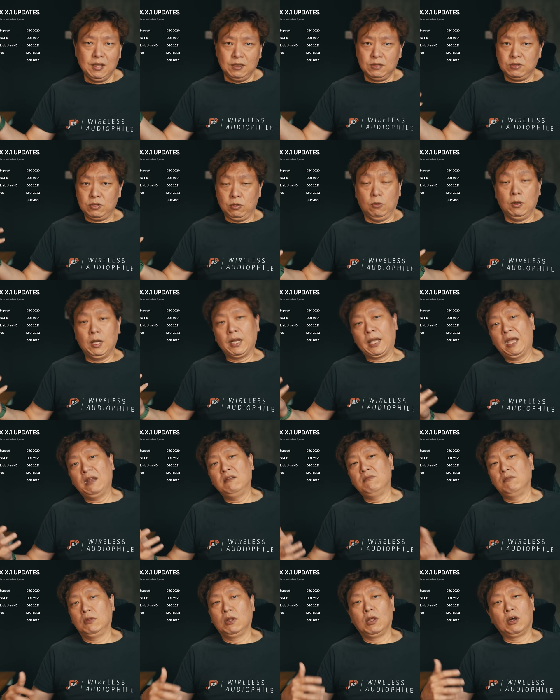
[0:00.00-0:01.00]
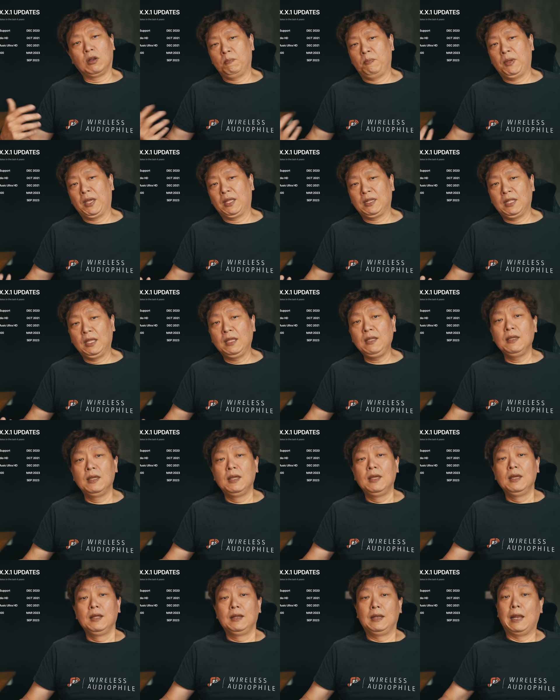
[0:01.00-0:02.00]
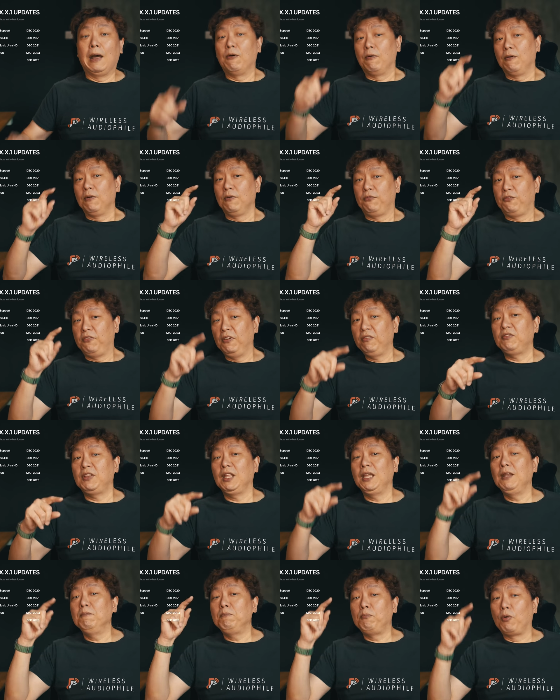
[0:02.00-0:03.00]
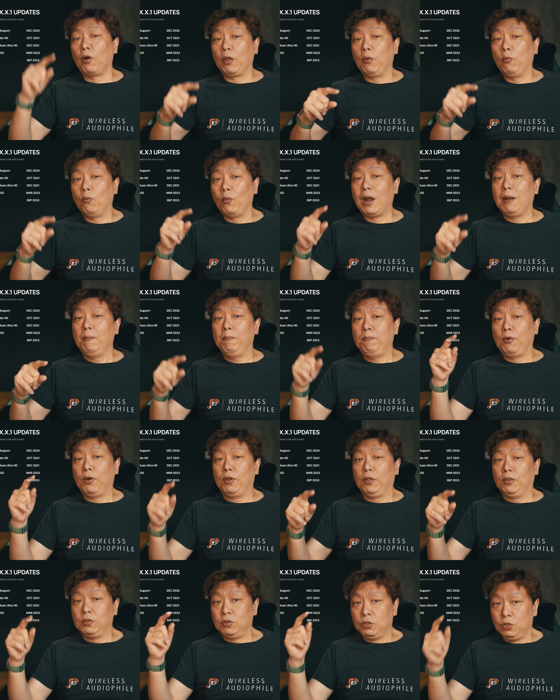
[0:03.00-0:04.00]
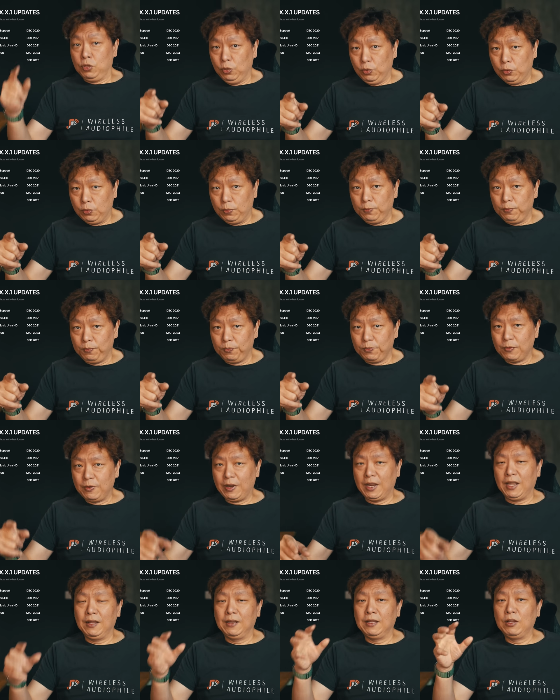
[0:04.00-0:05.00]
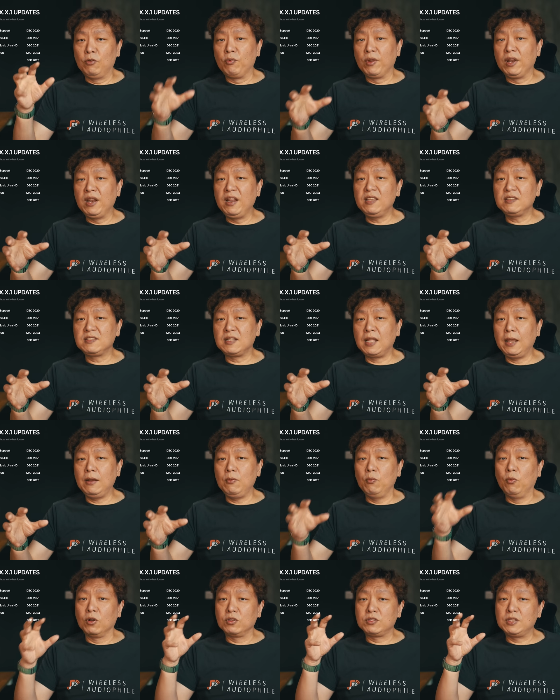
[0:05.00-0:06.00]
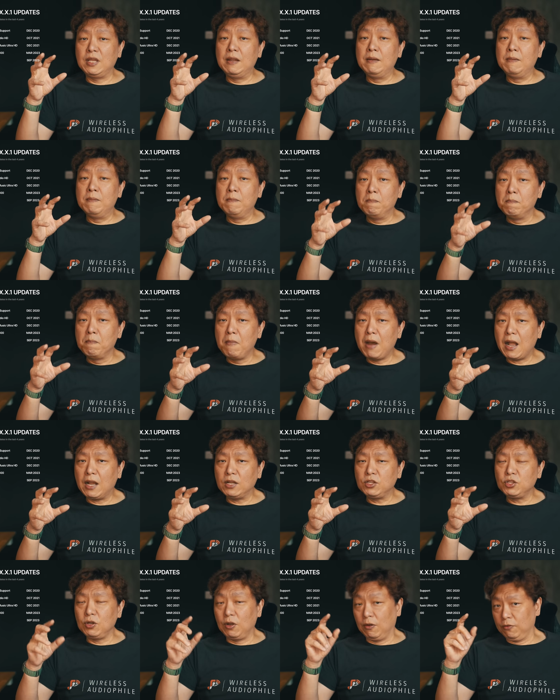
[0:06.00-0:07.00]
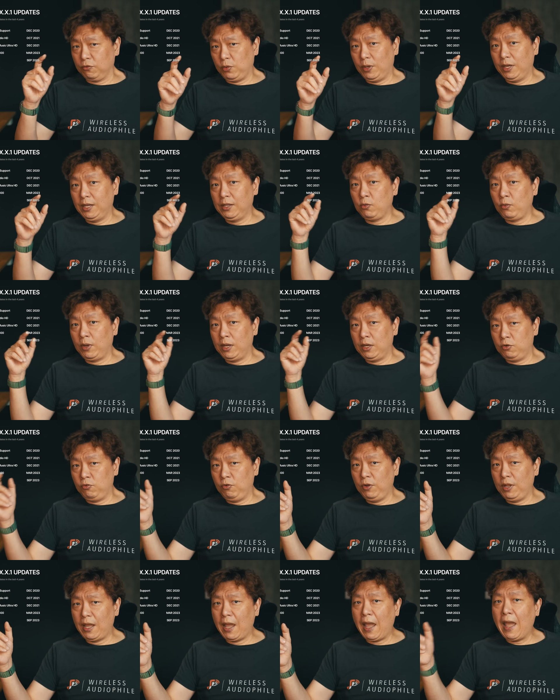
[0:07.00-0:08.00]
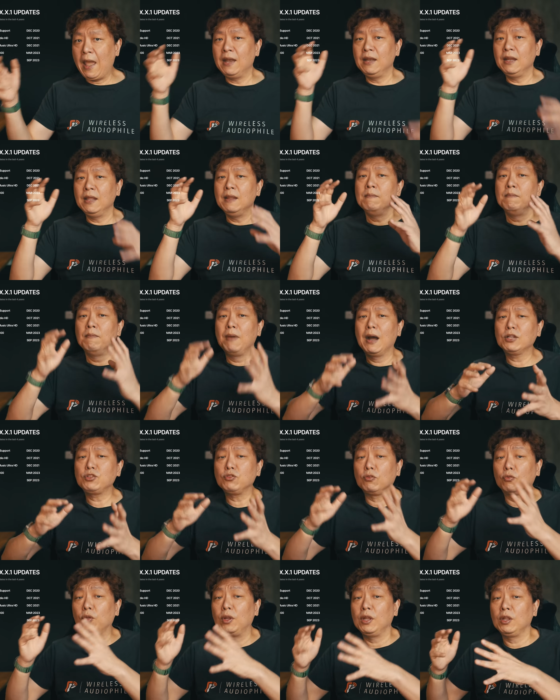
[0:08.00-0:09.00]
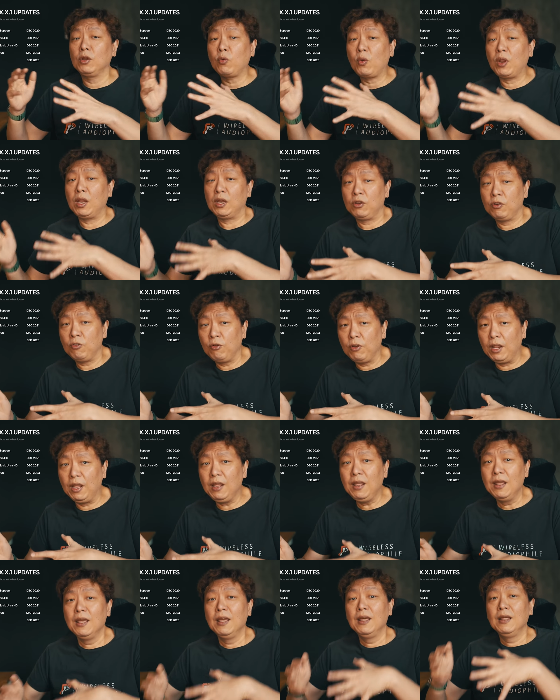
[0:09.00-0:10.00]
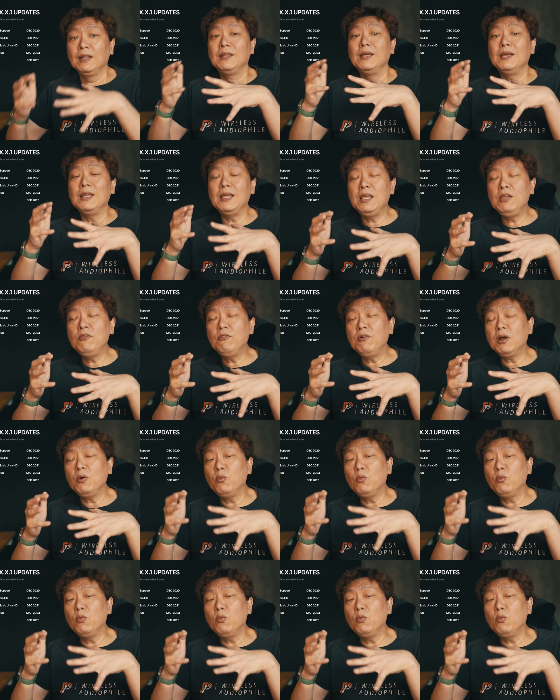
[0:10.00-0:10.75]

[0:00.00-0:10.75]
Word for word: So again, not a big thing. Now, 15.1.2. Right, the release date was in March of 2023, and in March of 2023, the Era